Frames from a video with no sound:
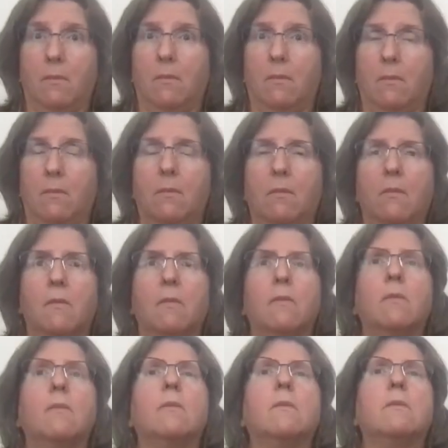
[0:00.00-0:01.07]
And level
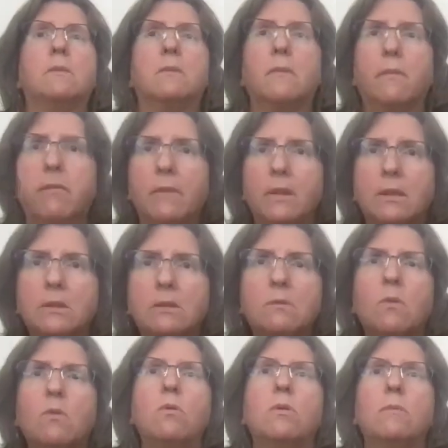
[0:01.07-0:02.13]
three
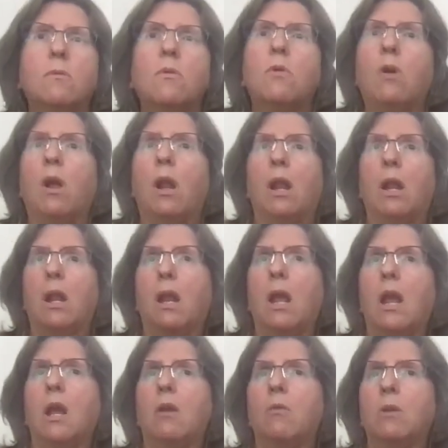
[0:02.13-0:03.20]
actively
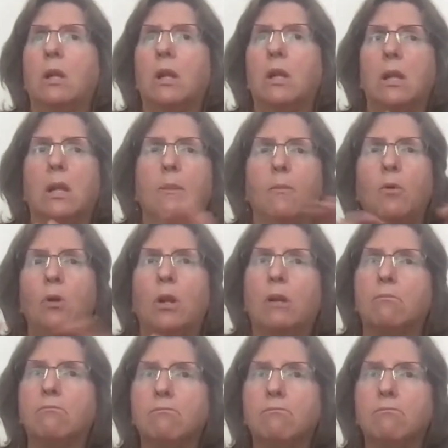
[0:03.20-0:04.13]
supports language